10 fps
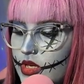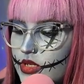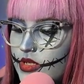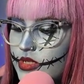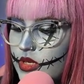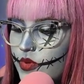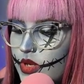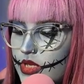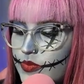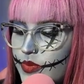to see what
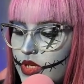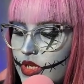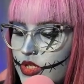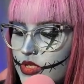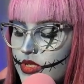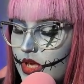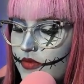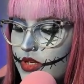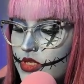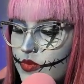explanations and
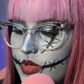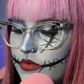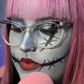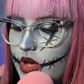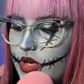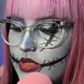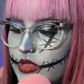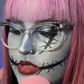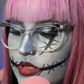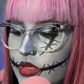evidence we could find.